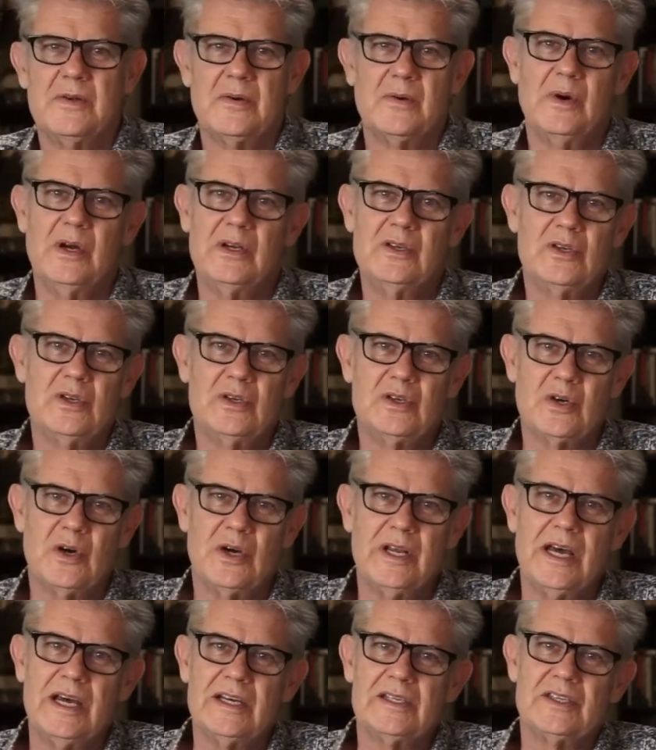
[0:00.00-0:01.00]
Won't you
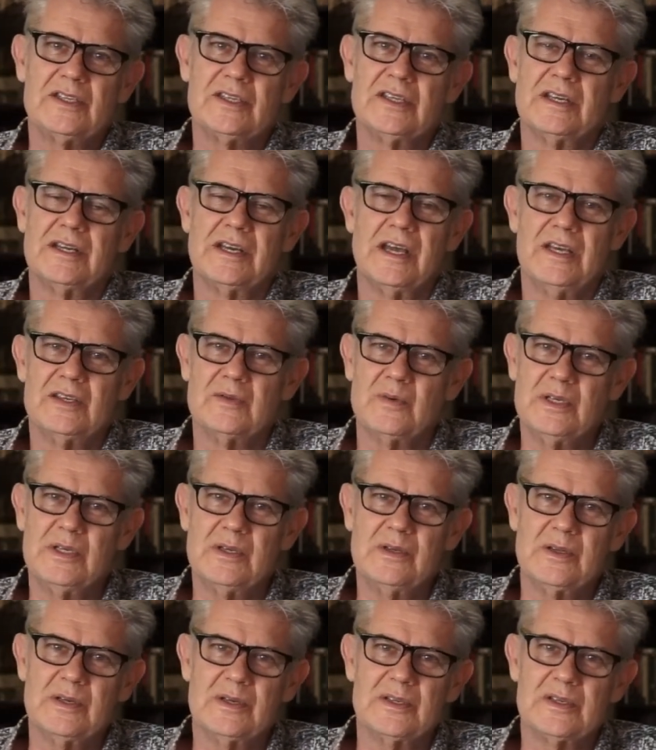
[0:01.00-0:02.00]
join us as we
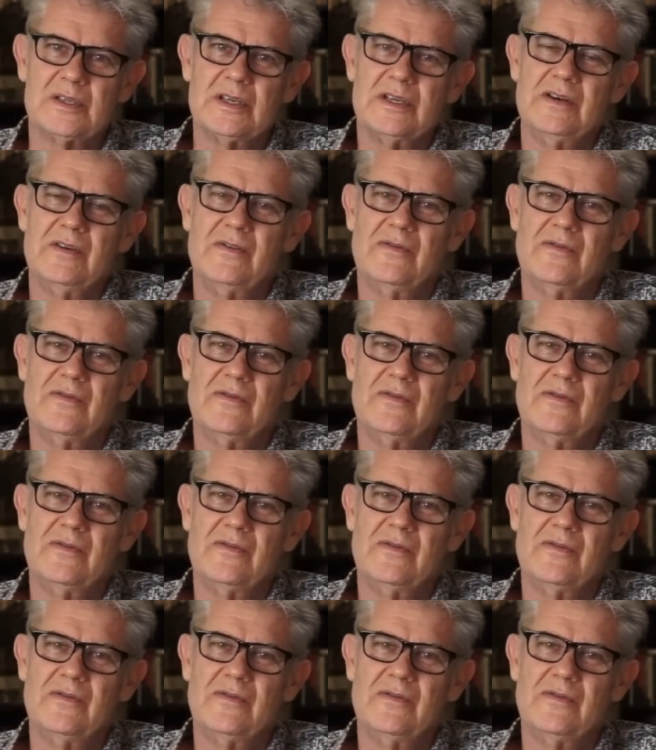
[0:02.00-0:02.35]
do this